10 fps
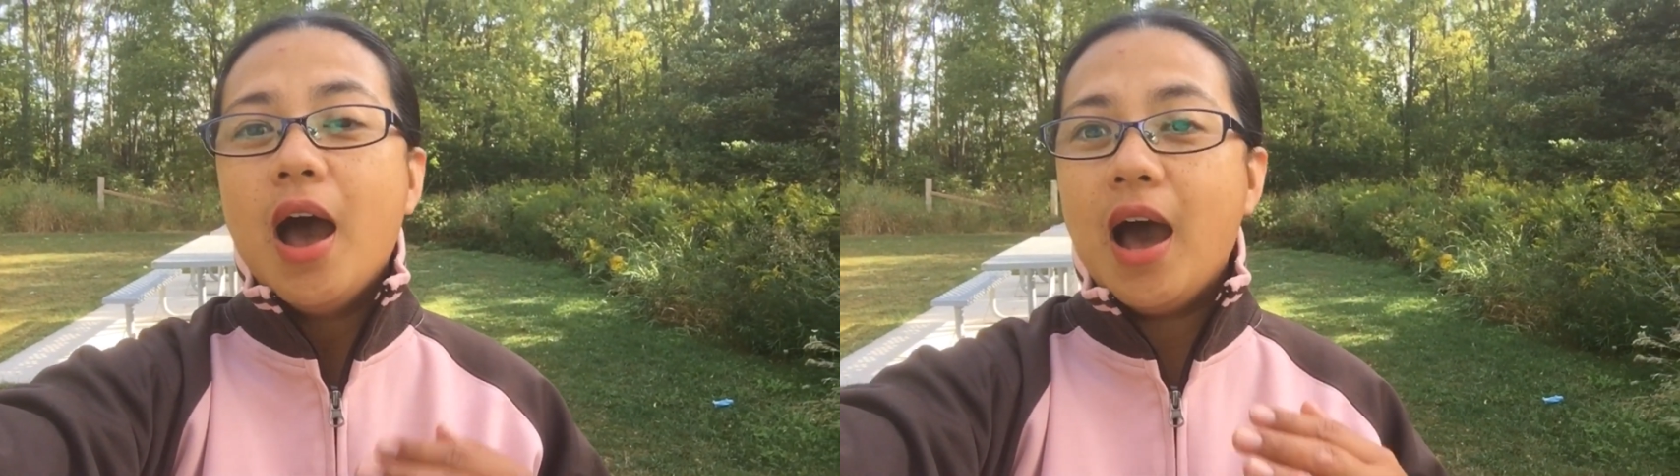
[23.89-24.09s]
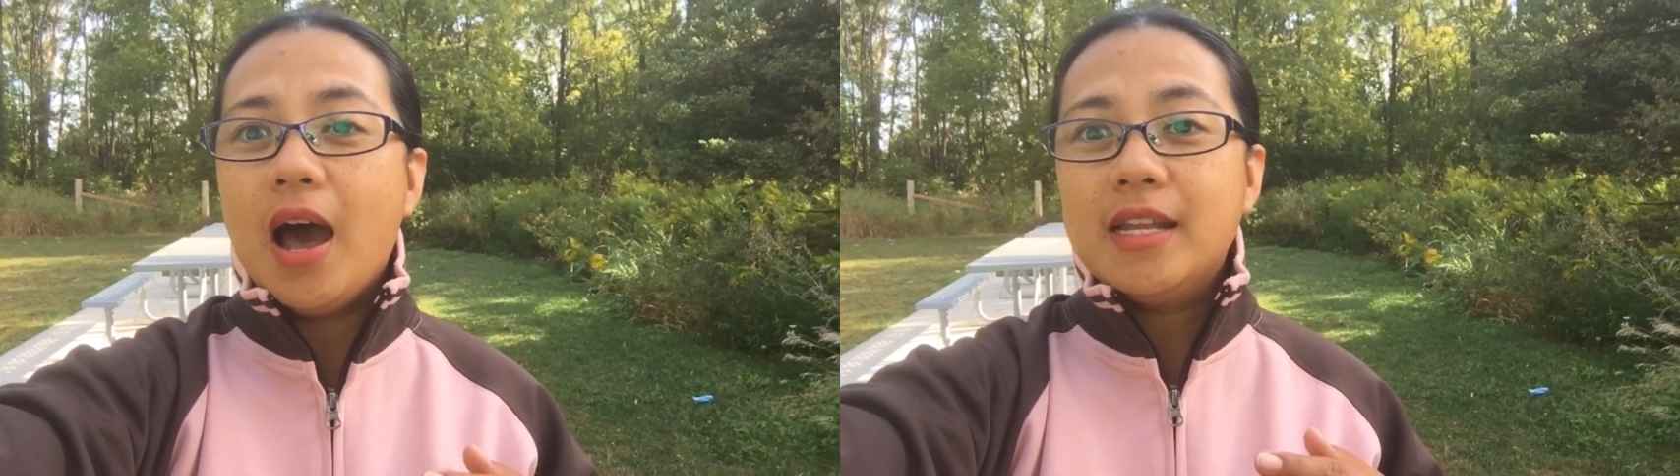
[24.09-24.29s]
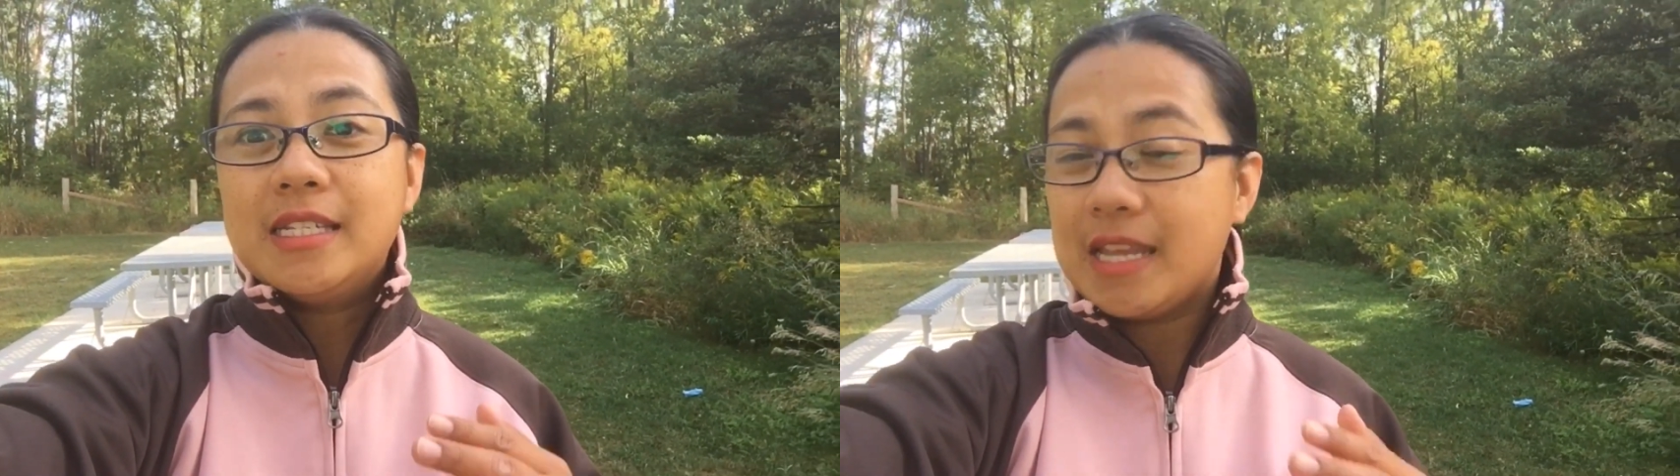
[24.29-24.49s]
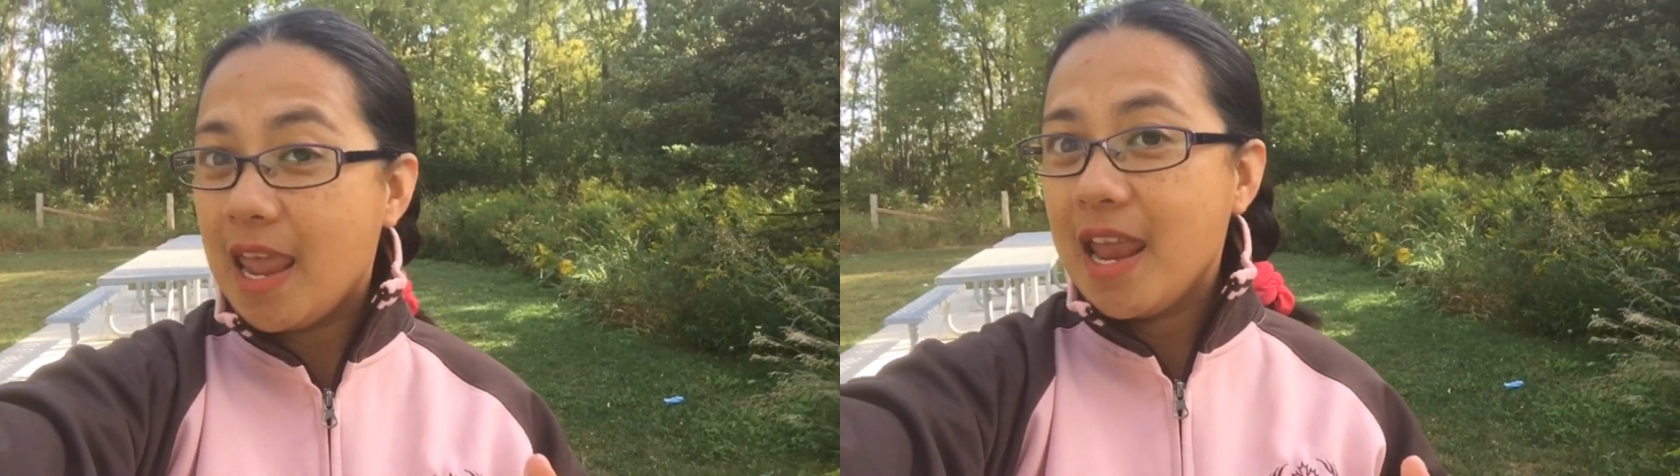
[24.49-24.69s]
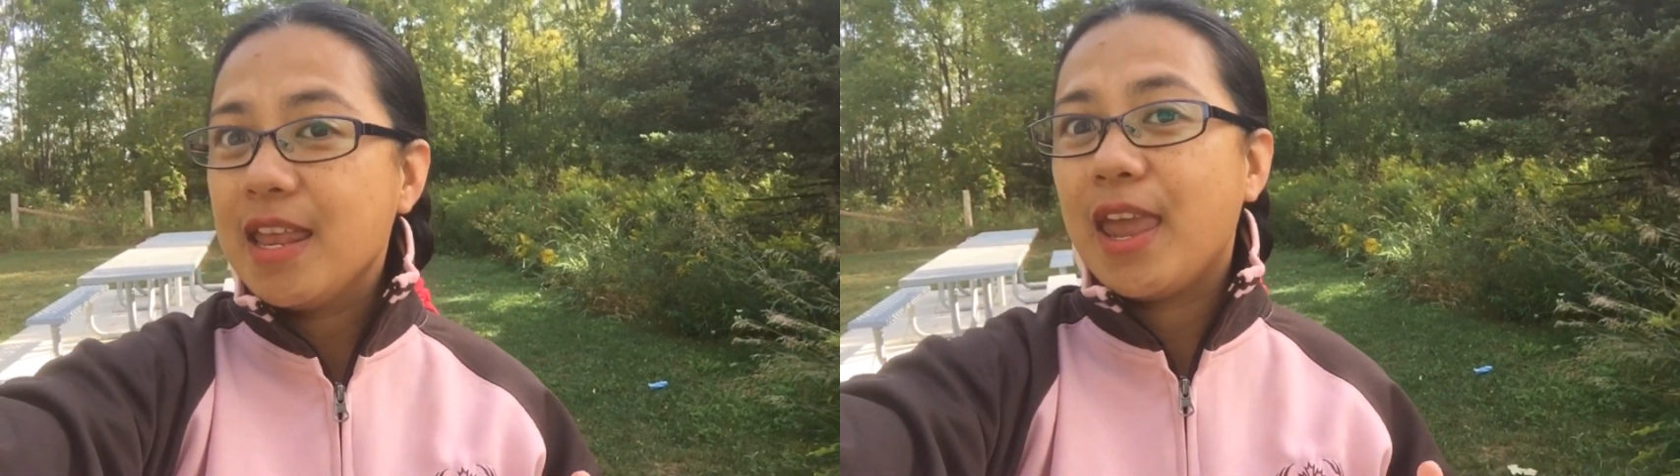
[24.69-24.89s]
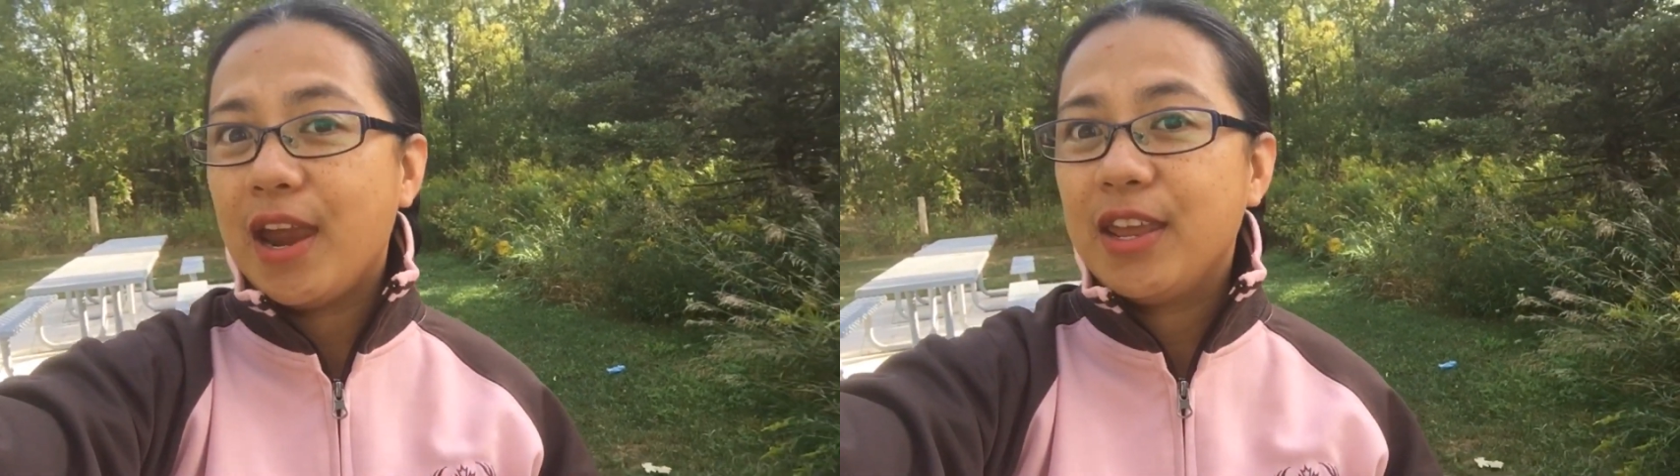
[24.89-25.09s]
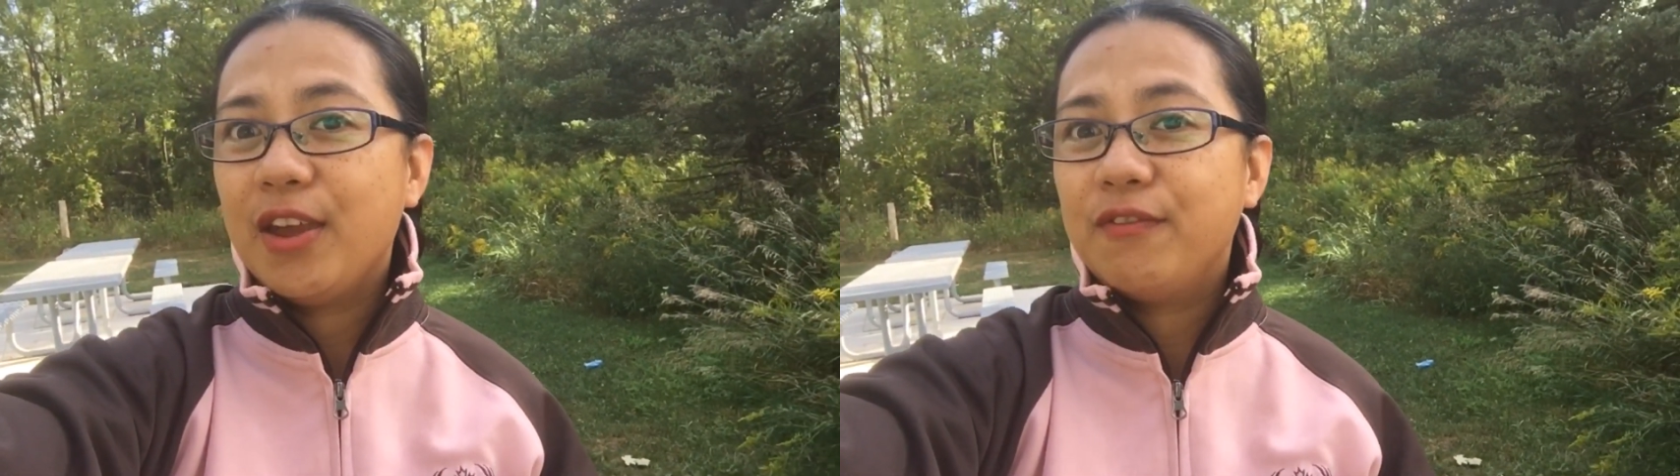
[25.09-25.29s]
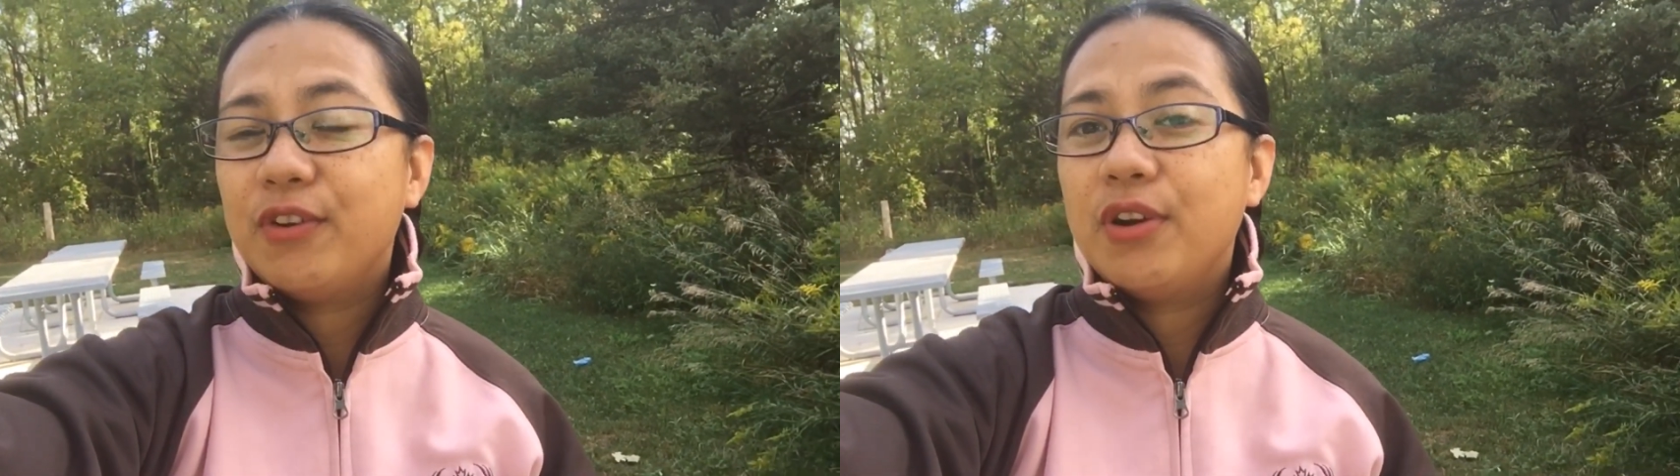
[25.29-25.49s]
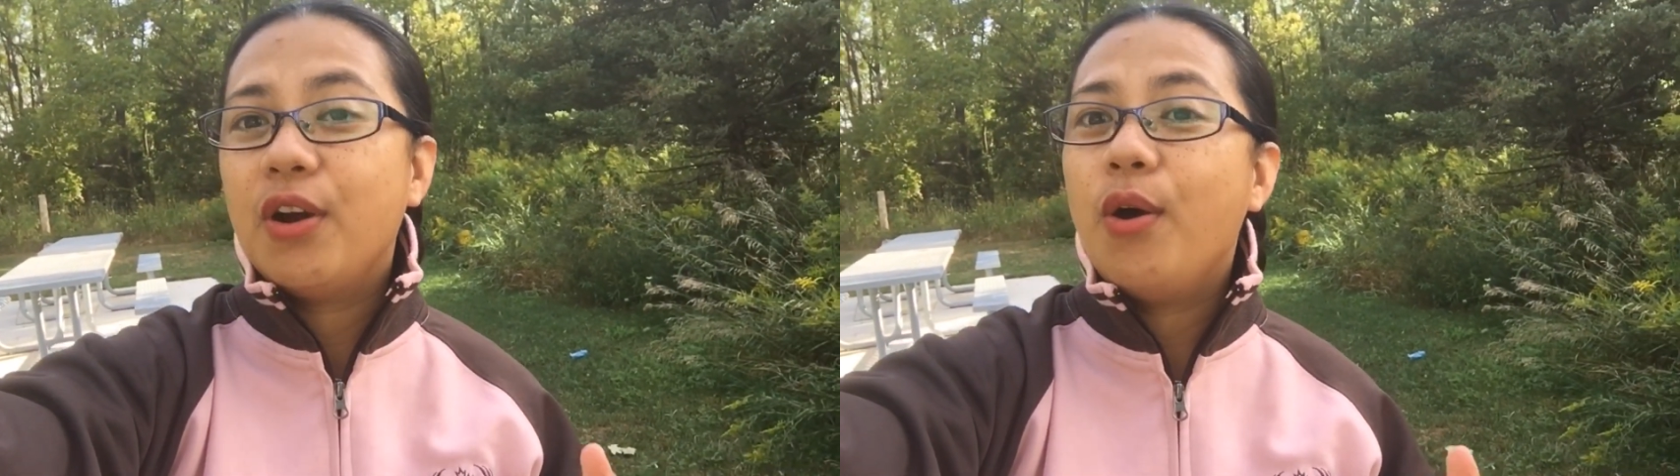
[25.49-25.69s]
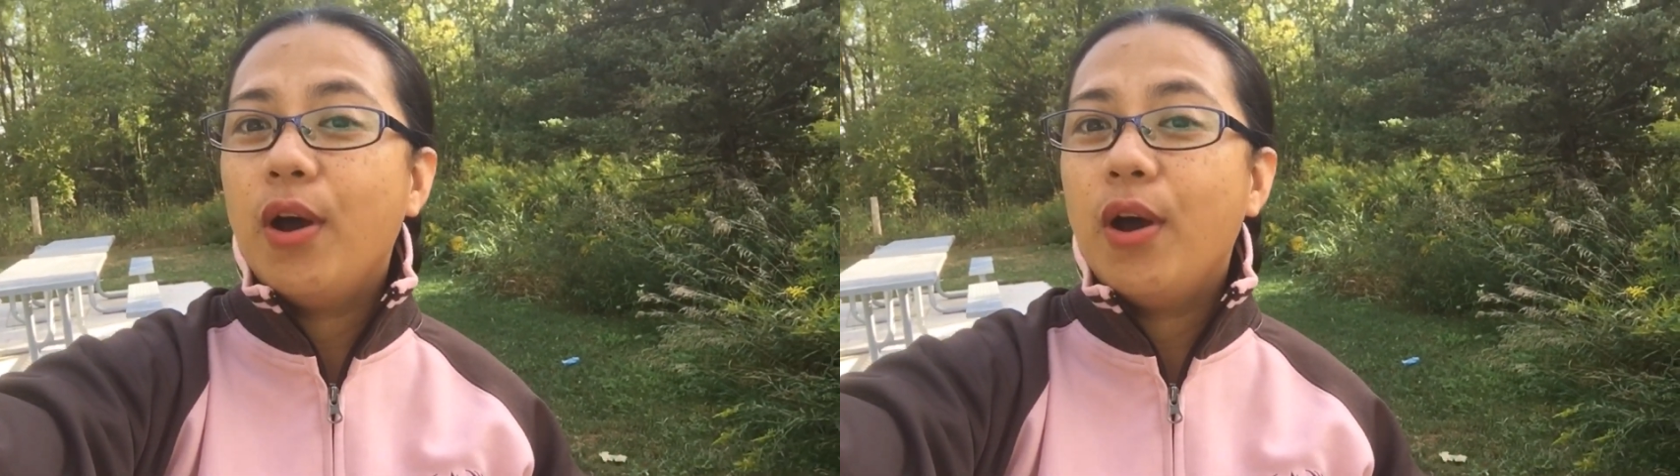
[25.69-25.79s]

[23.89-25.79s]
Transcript: a stay-in caregiver